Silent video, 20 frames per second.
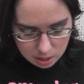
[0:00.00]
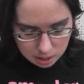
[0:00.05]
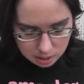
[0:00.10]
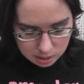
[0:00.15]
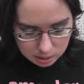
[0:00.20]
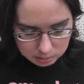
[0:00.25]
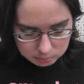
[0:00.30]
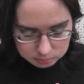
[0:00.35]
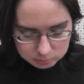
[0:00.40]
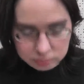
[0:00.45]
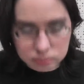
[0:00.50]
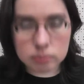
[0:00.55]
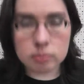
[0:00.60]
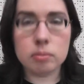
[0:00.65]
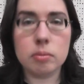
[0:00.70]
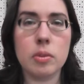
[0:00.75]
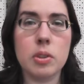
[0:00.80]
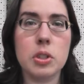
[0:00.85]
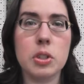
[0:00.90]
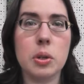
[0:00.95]
Um,
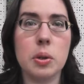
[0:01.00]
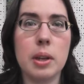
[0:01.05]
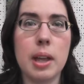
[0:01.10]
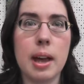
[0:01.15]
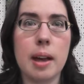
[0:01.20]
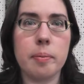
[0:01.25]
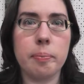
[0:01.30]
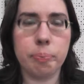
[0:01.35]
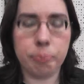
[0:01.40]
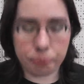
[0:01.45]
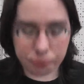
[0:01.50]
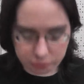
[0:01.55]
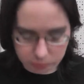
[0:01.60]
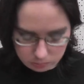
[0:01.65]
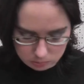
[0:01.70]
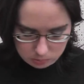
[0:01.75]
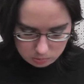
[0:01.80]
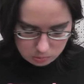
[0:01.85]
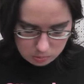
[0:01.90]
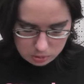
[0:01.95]
so yeah,
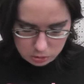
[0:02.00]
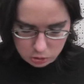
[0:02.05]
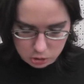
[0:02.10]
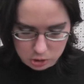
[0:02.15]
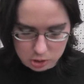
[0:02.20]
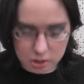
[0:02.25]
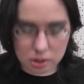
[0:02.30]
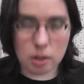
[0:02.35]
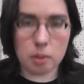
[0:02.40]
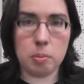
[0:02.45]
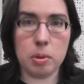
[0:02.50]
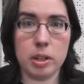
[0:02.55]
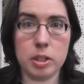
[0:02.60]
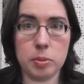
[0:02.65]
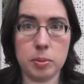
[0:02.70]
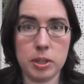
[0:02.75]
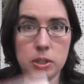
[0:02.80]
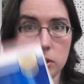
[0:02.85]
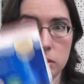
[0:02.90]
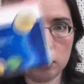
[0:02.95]
which brings
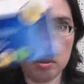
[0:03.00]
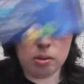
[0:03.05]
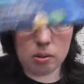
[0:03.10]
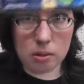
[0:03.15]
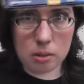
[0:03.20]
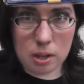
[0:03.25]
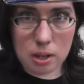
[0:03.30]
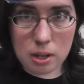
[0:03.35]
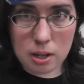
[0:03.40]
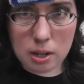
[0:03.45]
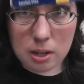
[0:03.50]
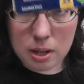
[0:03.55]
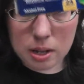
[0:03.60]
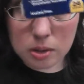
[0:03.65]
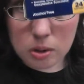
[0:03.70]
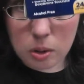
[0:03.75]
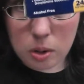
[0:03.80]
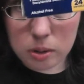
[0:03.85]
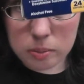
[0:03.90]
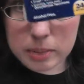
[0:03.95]
me to uh,
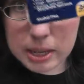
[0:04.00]
cold